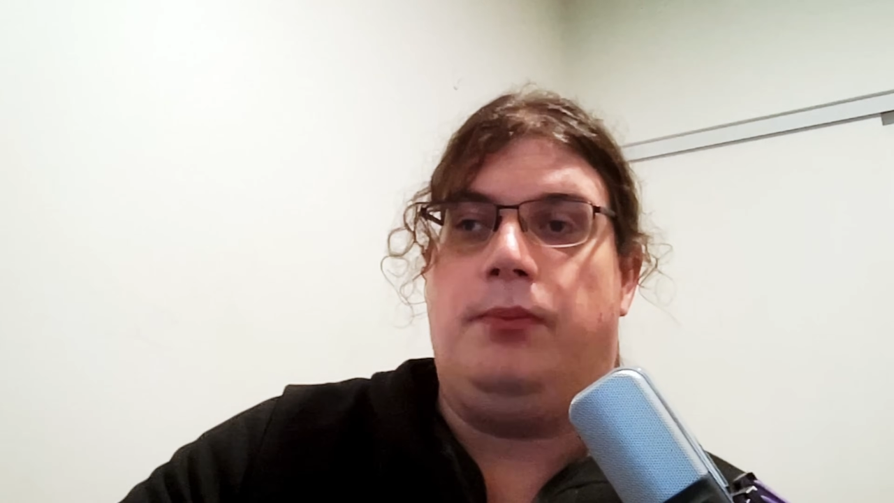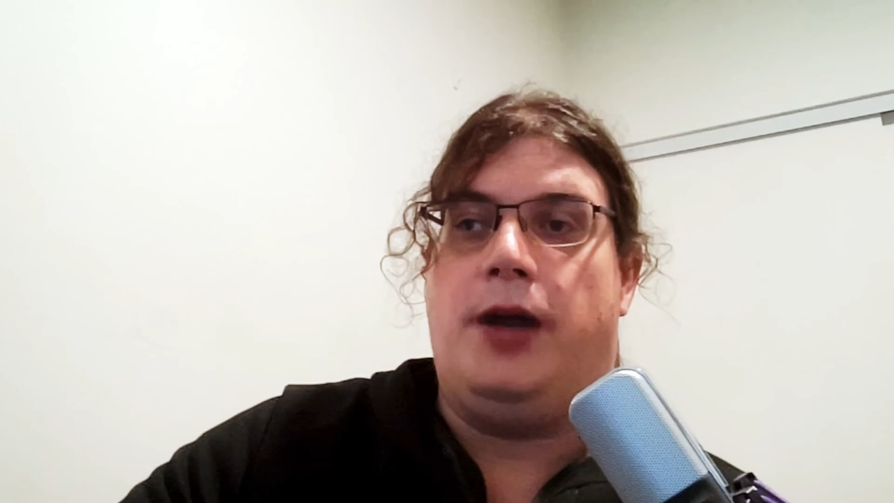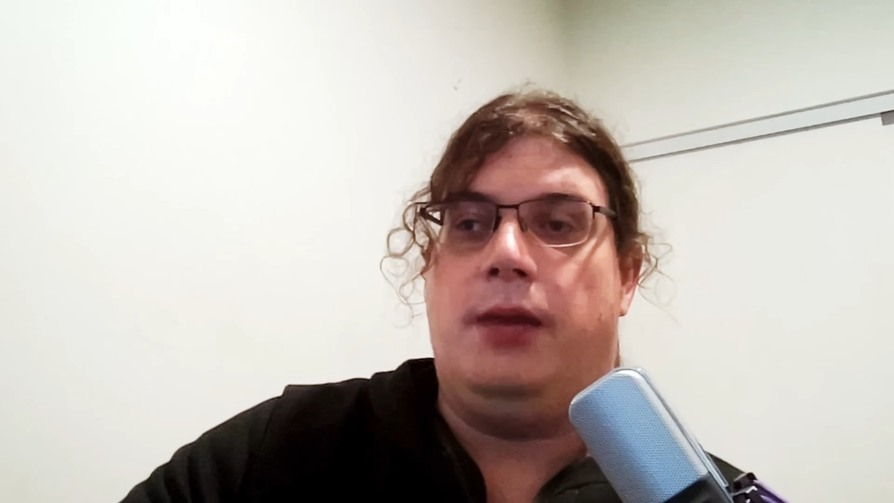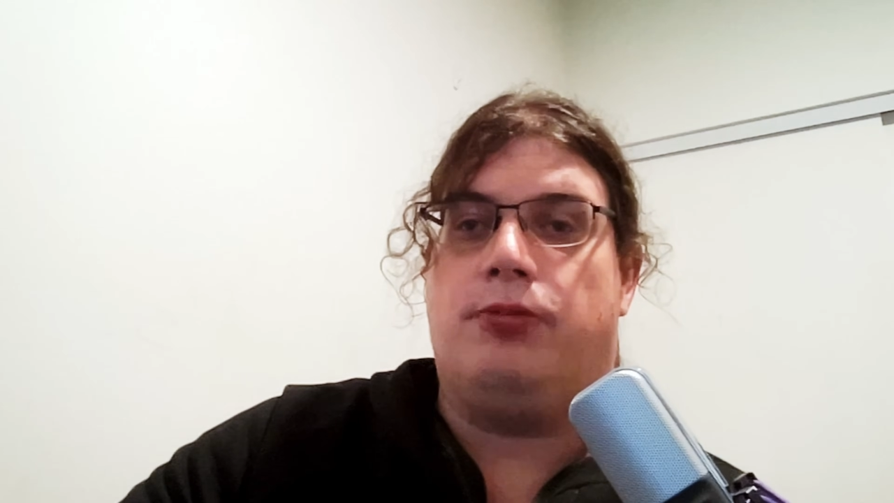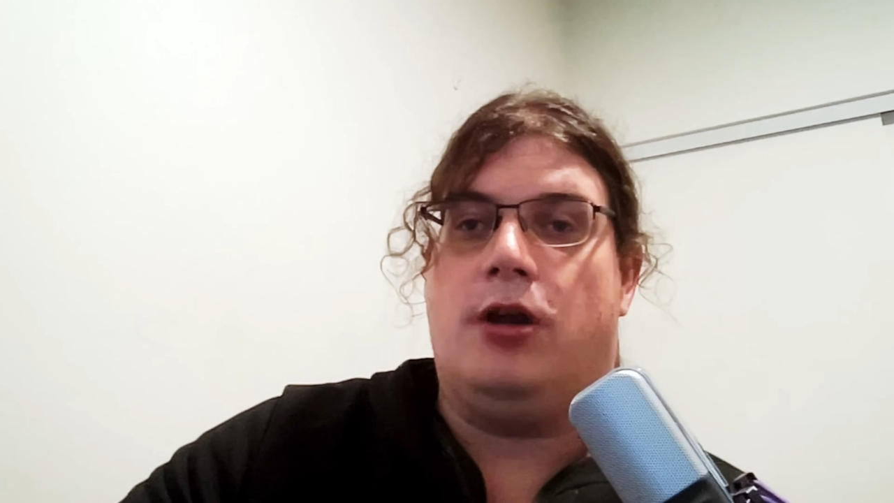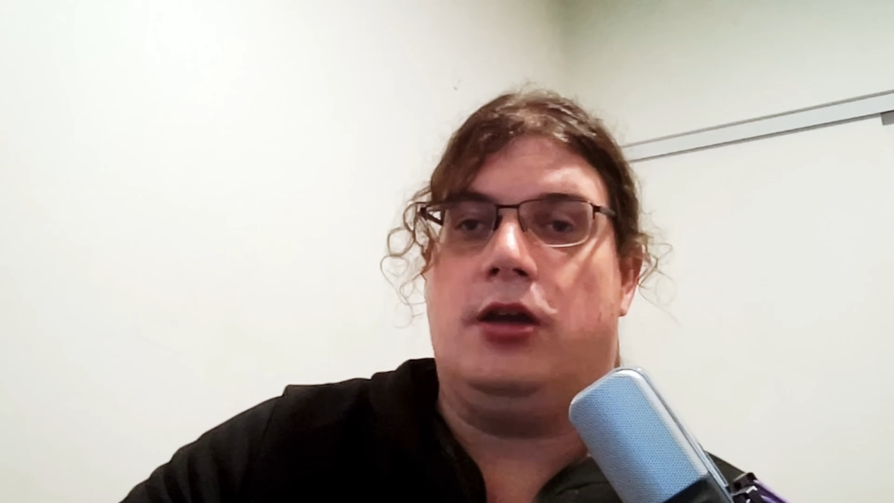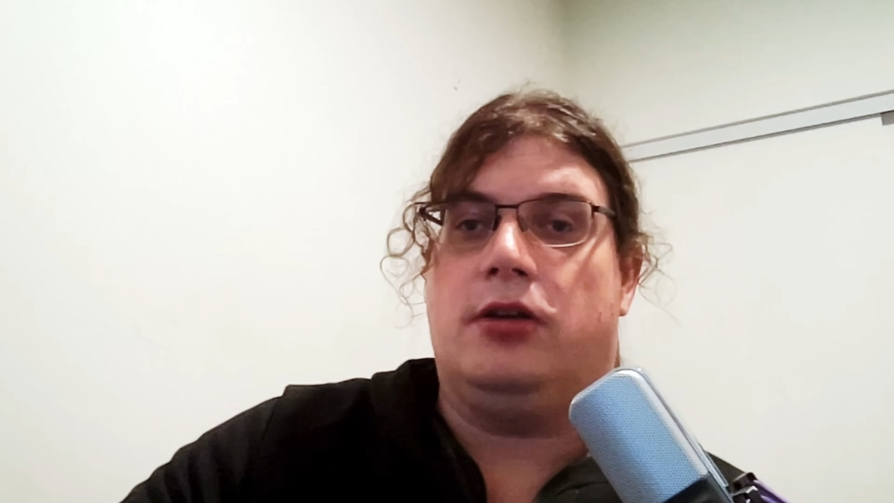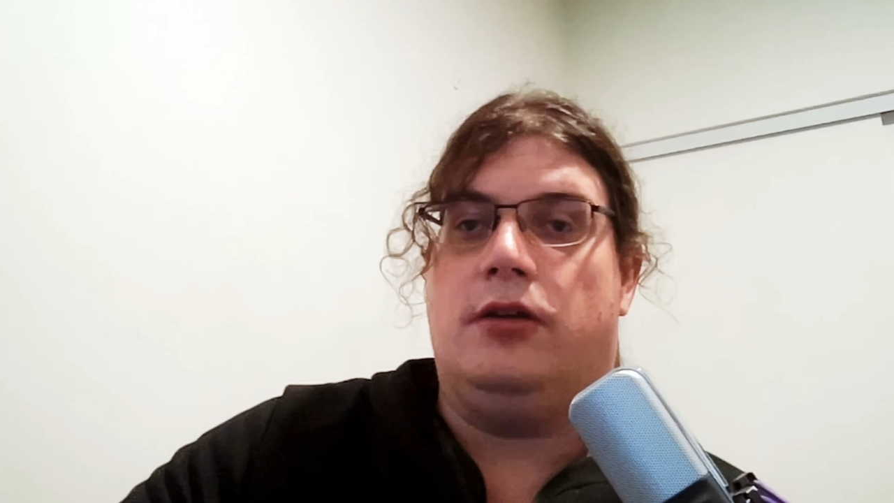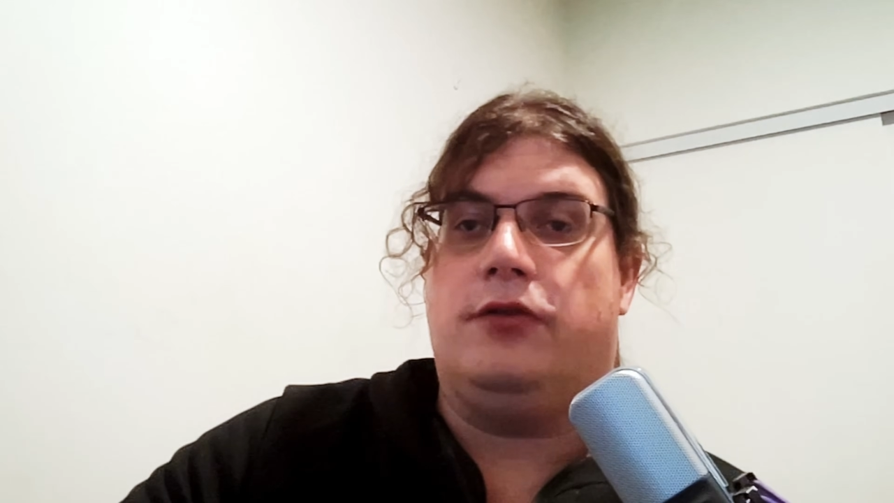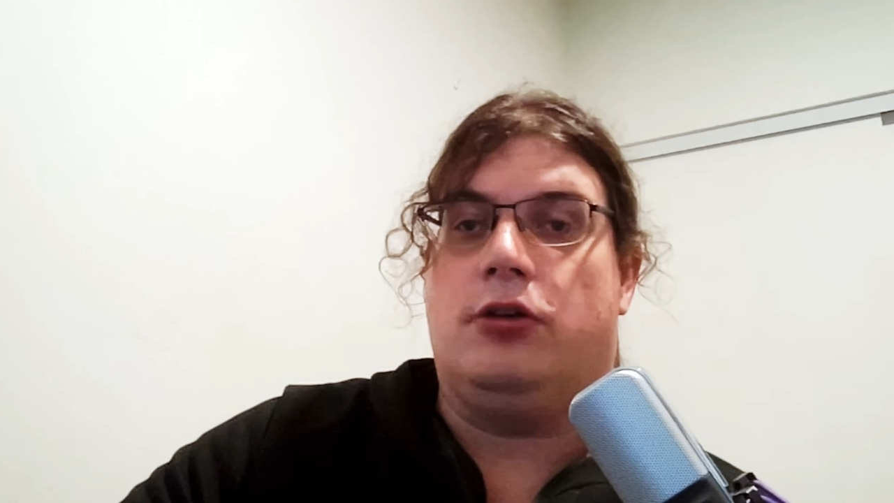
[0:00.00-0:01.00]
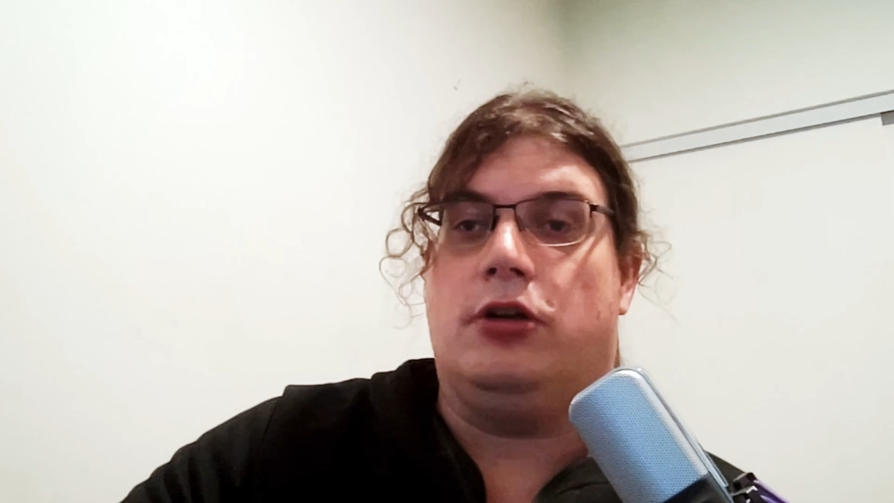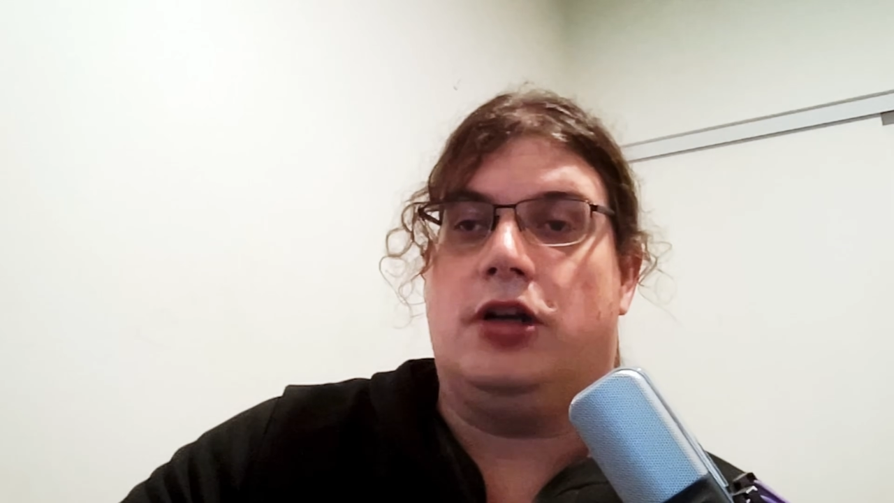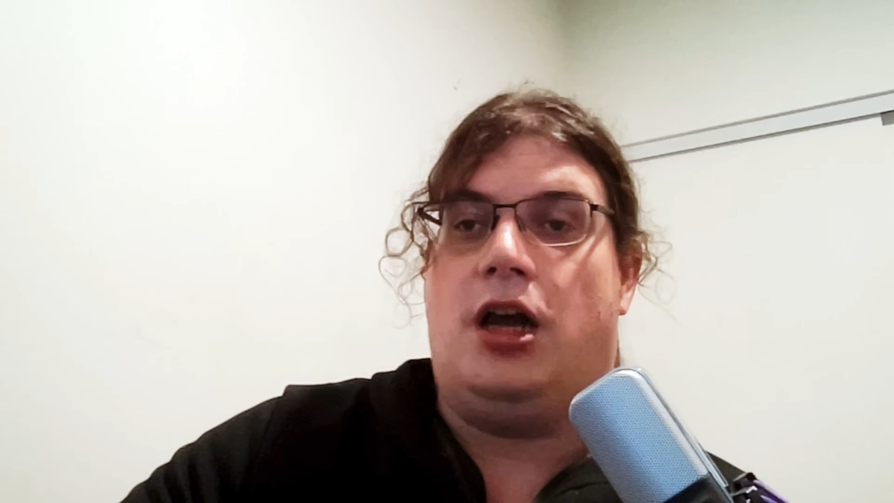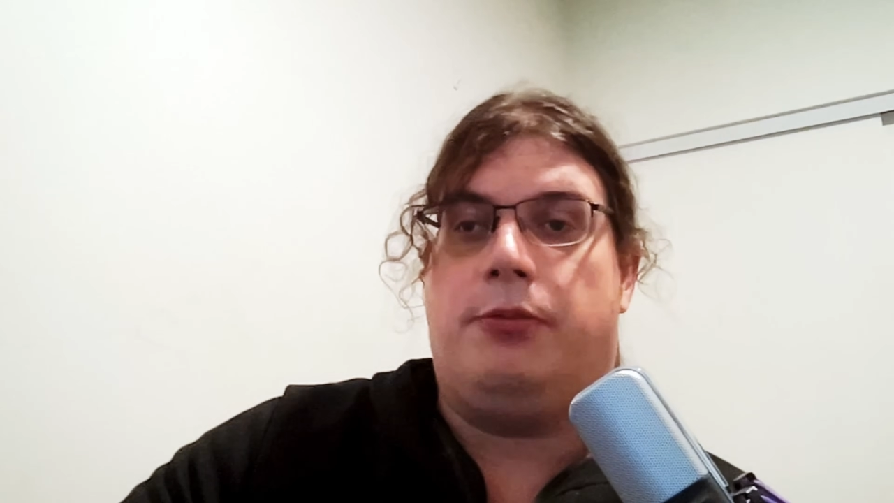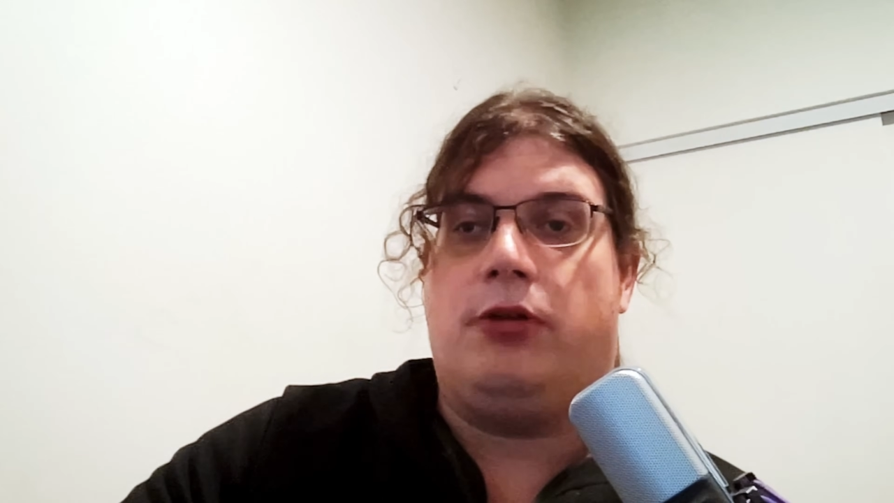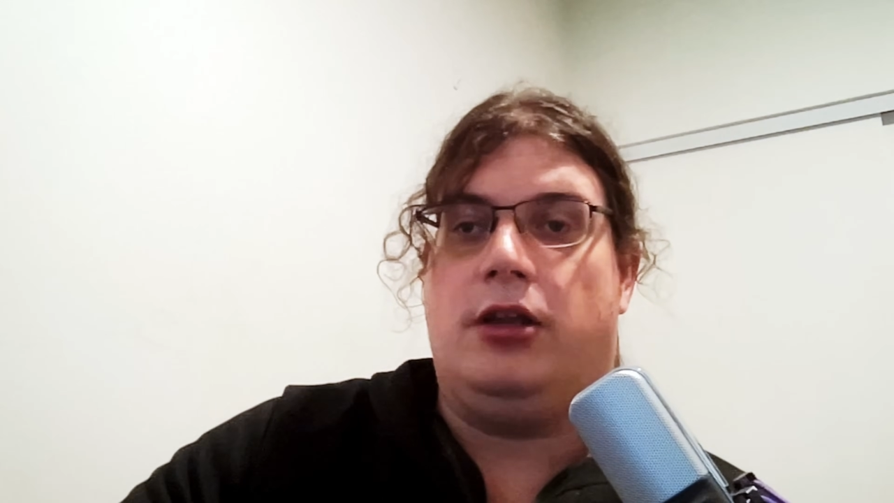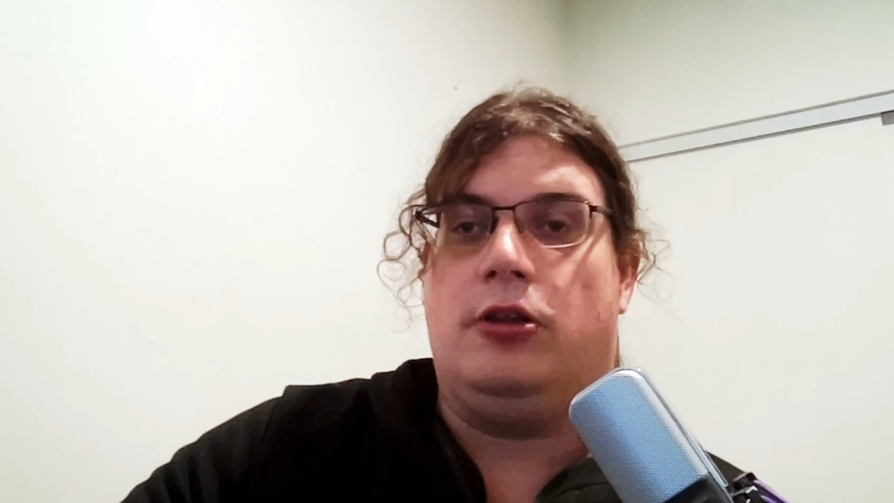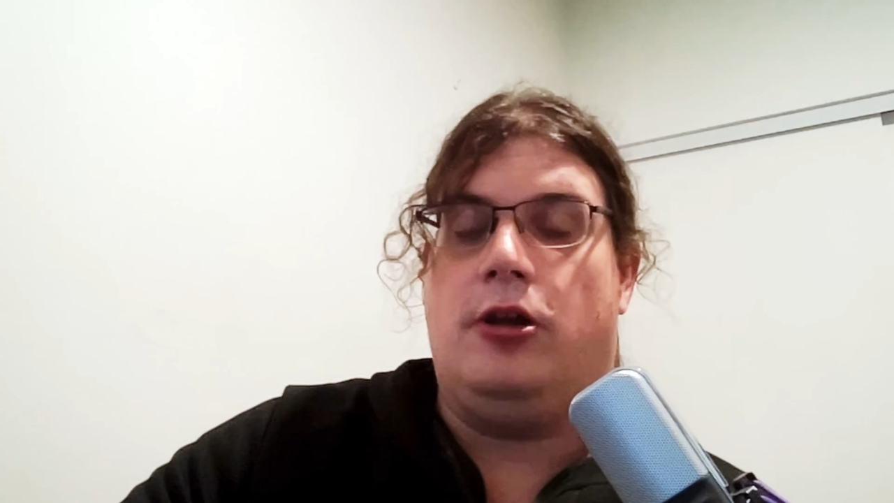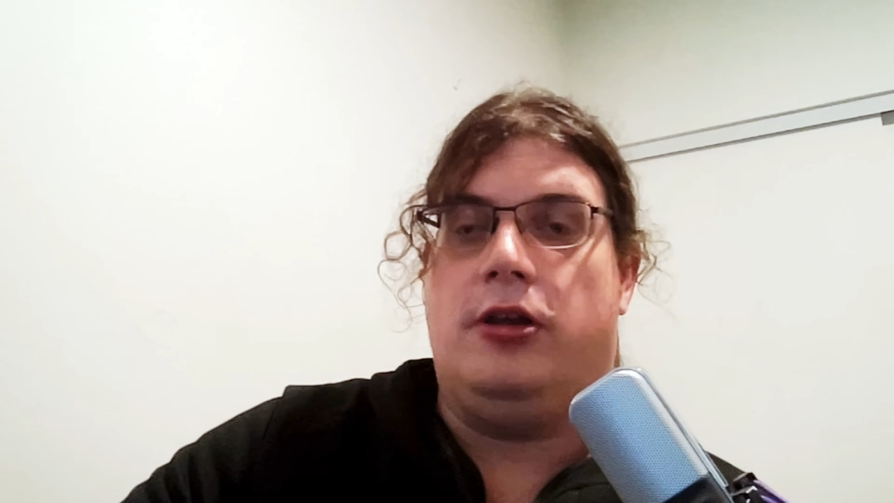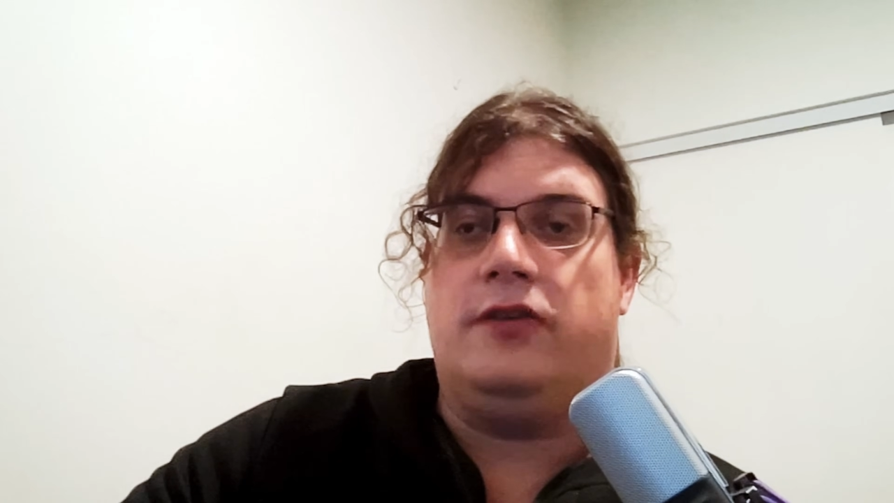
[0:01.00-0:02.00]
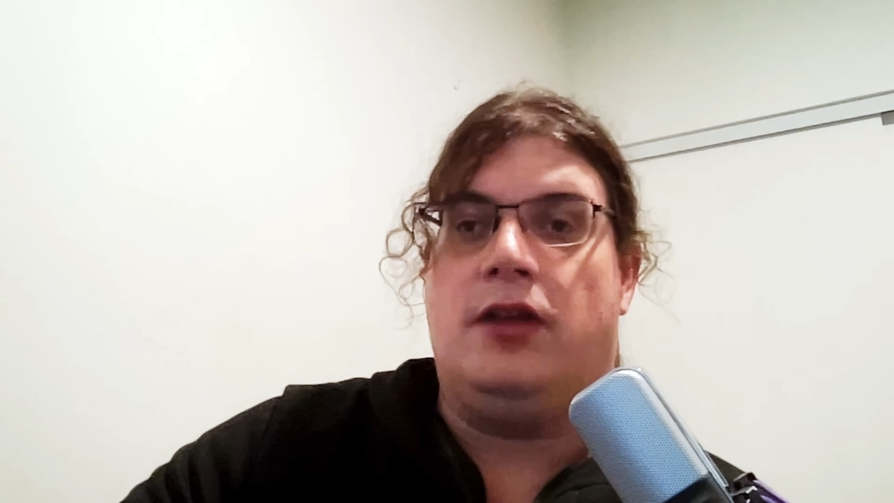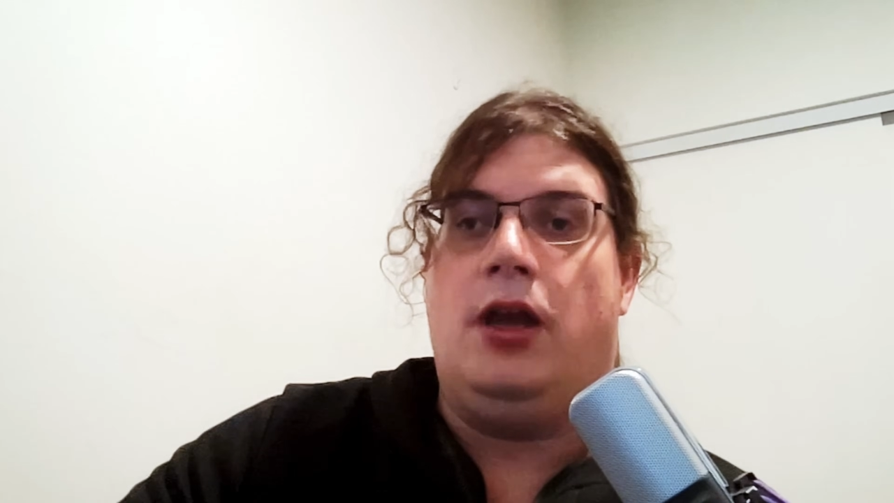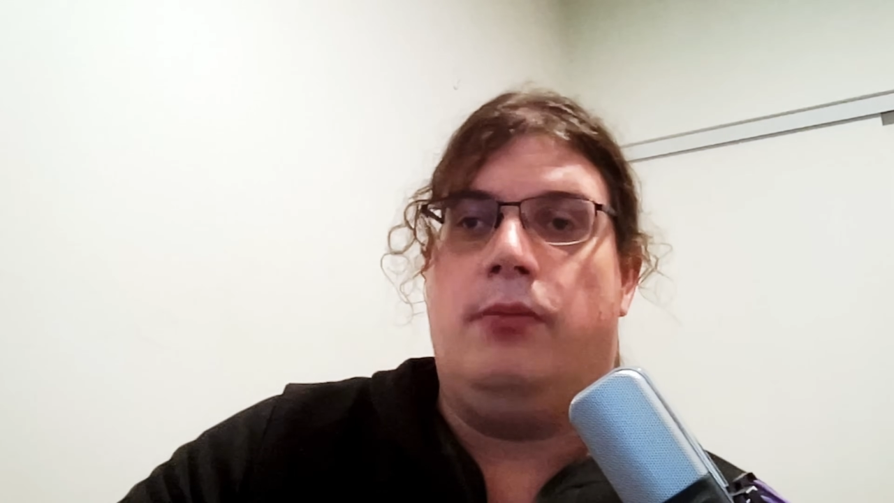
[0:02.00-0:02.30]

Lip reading: byproduct of current copyright laws,